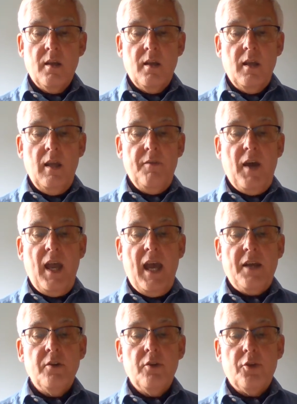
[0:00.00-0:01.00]
If I
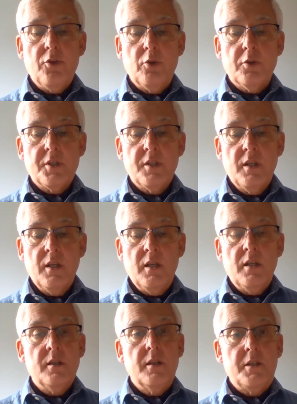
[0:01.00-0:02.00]
hadn't thought
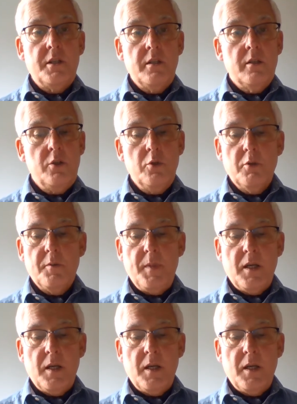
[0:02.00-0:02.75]
that you would be